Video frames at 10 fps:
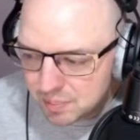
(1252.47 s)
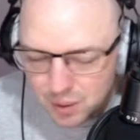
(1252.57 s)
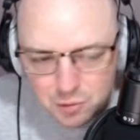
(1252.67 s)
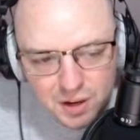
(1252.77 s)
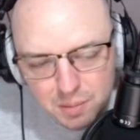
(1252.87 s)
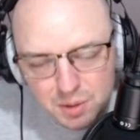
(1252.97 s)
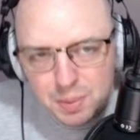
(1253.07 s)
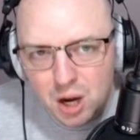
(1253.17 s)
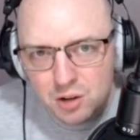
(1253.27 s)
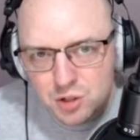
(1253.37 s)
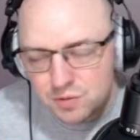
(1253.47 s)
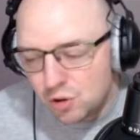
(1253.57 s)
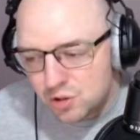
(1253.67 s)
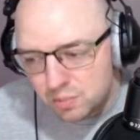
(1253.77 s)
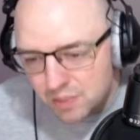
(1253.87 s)
Both him and Barnes have
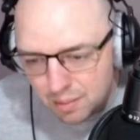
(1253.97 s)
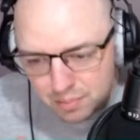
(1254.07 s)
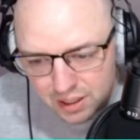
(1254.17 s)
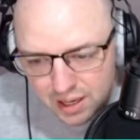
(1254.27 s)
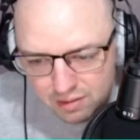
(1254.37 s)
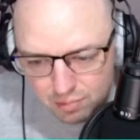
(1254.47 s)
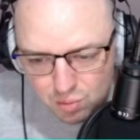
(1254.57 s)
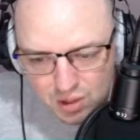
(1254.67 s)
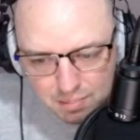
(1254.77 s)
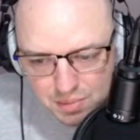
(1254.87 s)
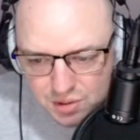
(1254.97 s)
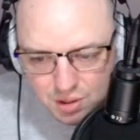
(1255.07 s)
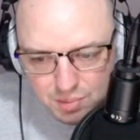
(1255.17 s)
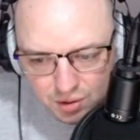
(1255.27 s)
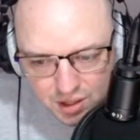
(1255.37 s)
got some unbelievable numbers,
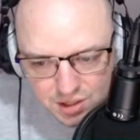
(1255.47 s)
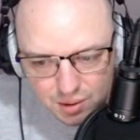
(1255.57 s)
to be honest.